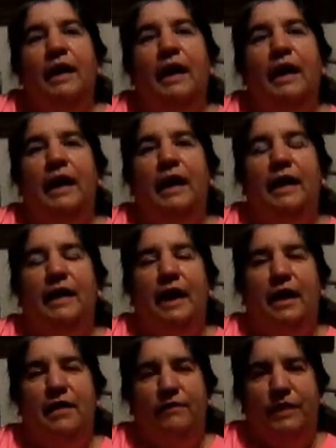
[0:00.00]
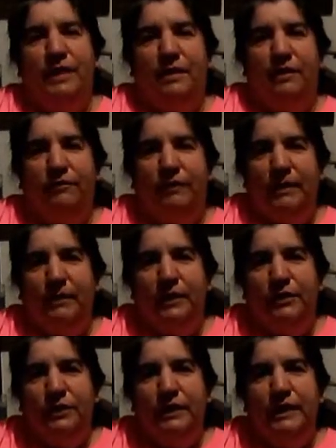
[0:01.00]
And I have done our family
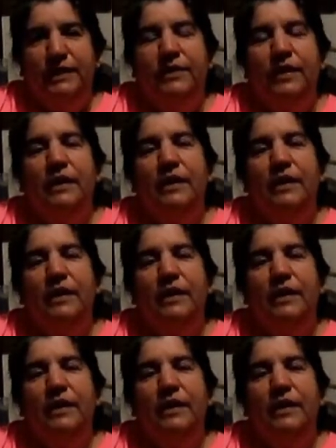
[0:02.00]
trees